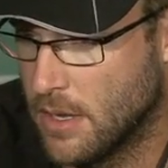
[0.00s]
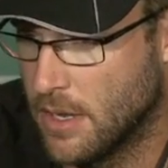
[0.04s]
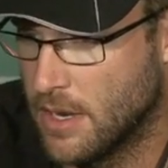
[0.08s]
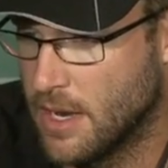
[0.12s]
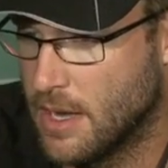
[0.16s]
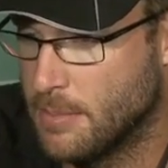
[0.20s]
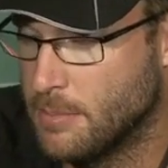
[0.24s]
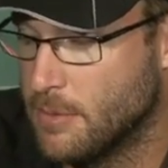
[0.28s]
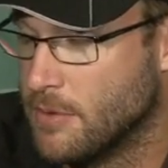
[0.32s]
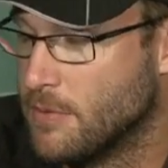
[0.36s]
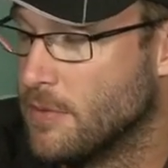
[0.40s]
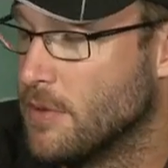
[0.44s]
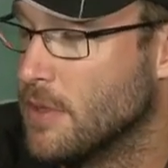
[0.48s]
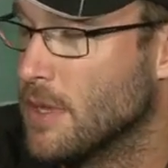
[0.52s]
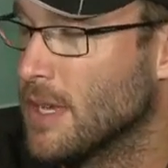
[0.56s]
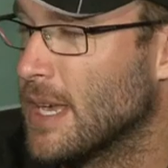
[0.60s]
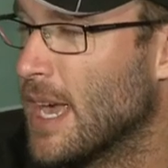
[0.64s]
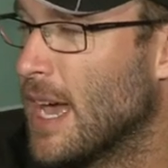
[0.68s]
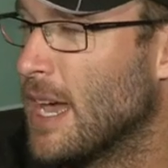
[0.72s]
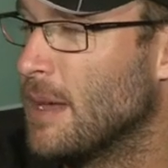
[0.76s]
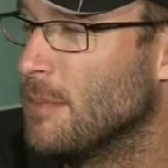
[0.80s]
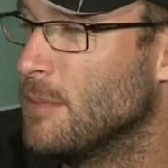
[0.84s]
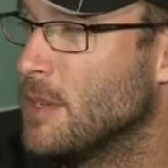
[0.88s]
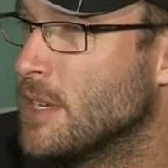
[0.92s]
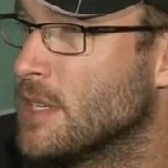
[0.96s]
number for the
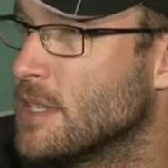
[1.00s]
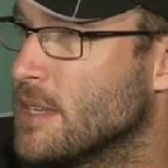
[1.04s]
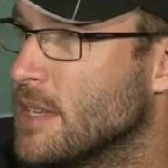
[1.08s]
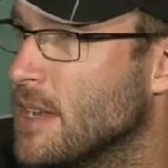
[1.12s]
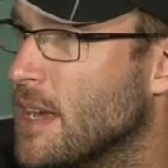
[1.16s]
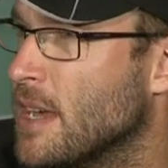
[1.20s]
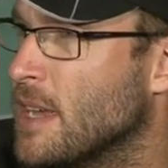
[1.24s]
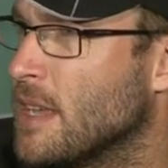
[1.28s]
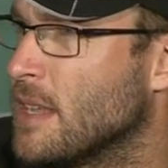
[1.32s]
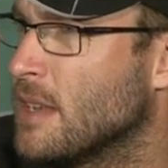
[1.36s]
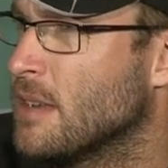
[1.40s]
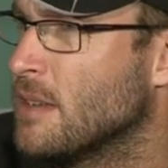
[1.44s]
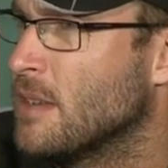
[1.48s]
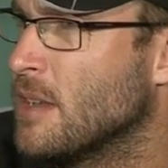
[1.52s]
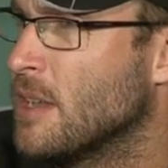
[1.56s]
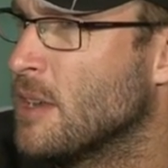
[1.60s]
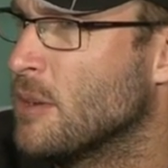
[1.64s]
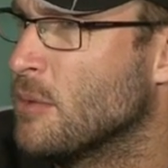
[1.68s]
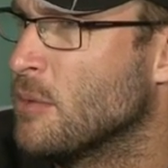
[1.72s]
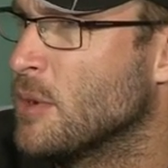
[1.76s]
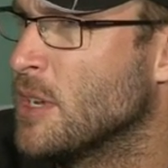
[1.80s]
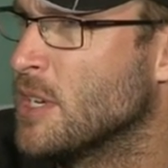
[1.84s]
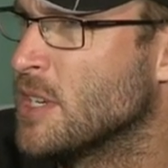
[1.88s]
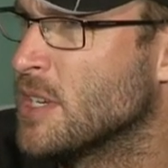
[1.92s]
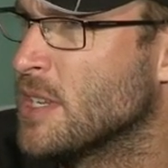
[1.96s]
game yesterday, and
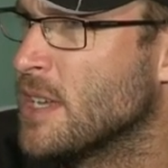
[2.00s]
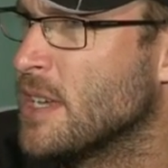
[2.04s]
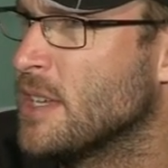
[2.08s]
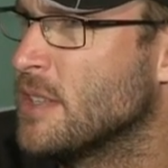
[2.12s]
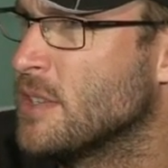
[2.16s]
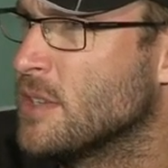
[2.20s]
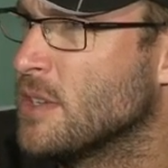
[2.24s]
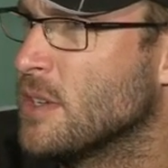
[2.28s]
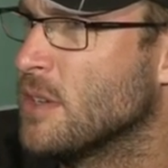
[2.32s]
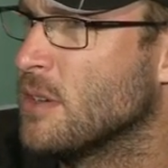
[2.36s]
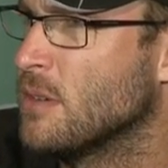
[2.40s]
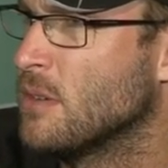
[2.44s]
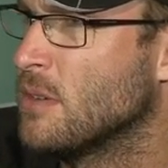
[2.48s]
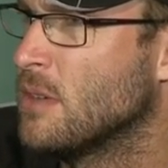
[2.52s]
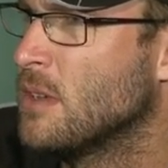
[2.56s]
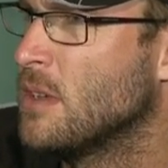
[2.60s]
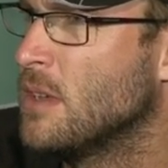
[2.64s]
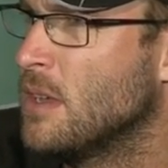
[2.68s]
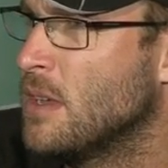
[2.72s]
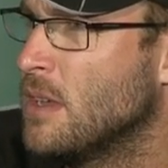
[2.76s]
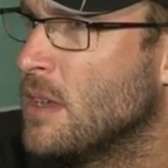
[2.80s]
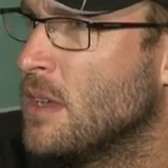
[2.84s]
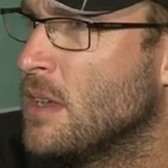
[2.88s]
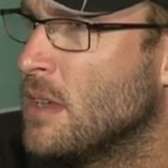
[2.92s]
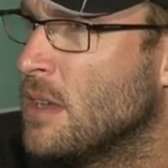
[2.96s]
it reached that. So
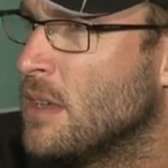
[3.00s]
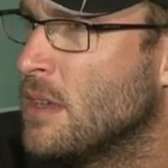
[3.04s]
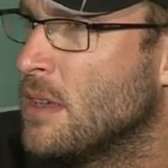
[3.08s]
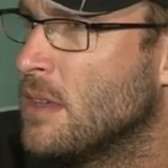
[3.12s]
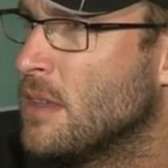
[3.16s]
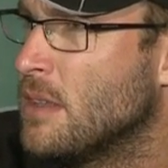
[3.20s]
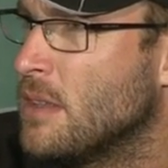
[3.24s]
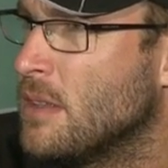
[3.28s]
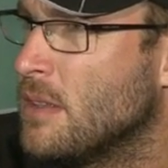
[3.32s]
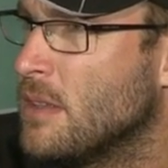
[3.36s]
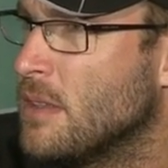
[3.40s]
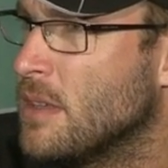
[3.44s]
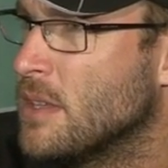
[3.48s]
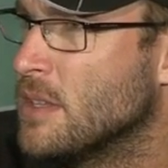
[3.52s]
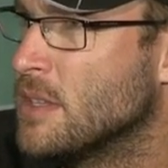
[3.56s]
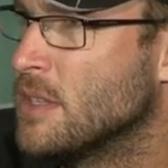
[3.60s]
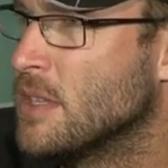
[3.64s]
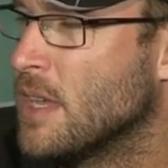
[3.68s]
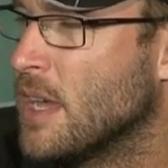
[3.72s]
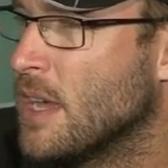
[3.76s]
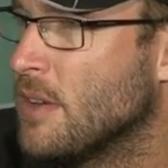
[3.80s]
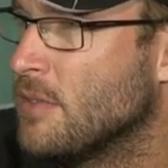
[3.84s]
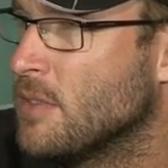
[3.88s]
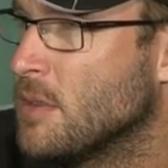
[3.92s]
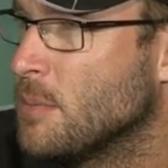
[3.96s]

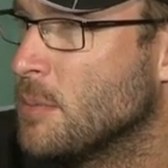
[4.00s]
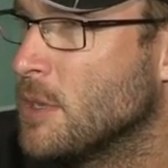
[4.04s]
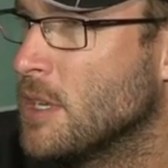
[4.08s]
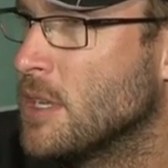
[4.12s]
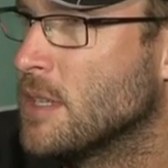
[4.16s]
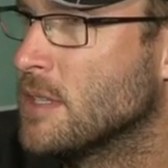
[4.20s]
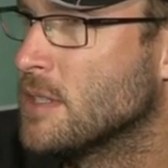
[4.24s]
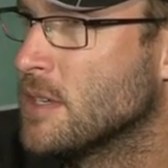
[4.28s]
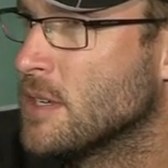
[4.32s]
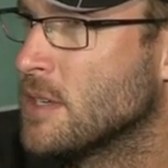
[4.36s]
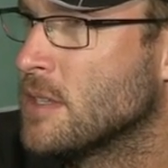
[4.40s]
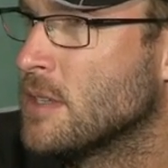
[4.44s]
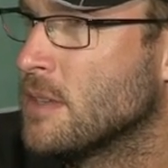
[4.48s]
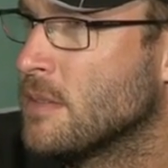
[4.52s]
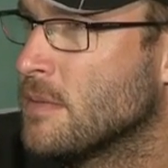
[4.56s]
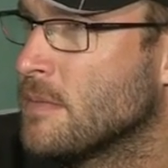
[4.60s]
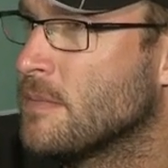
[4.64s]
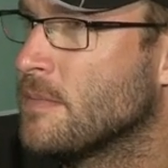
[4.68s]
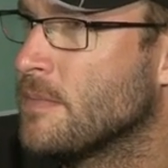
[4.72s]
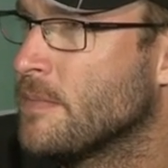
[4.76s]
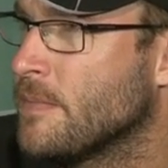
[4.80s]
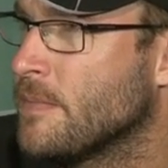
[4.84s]
they have to be consistent.